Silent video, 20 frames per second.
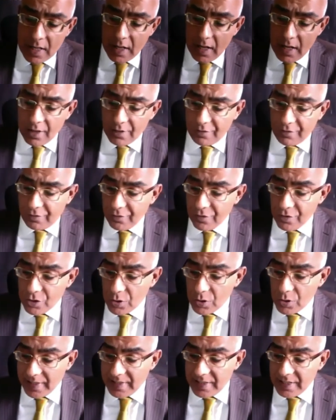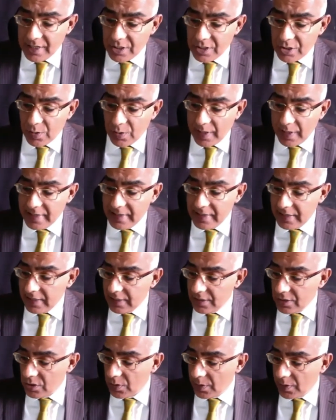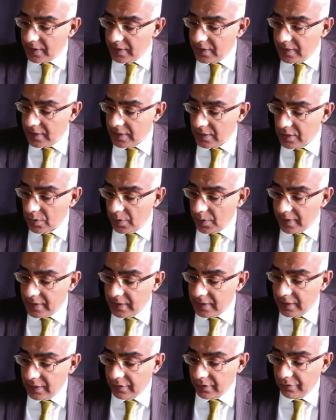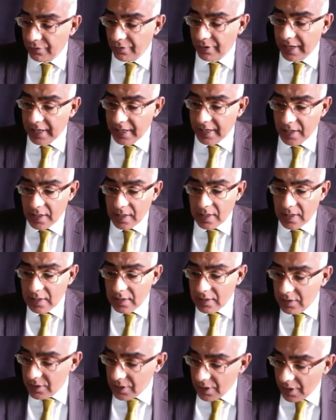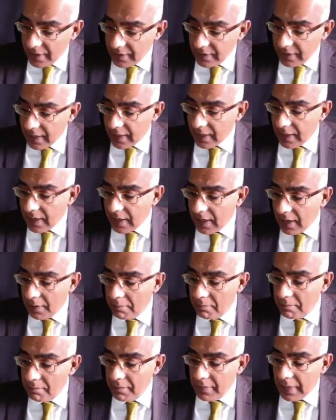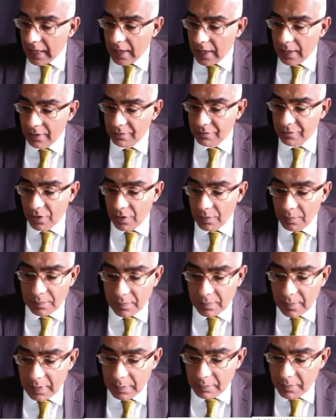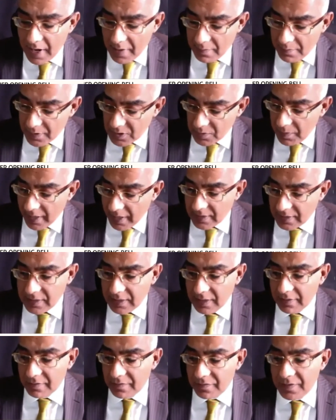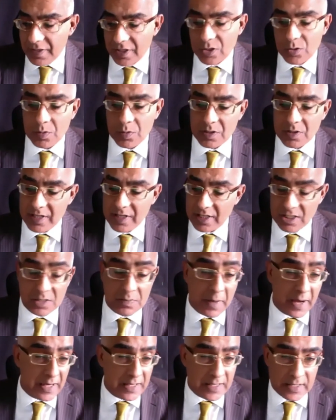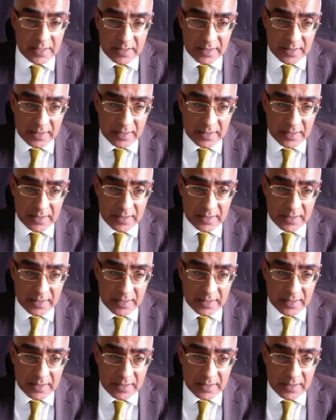through 2020, 2023. So I think from my perspective, this was expected.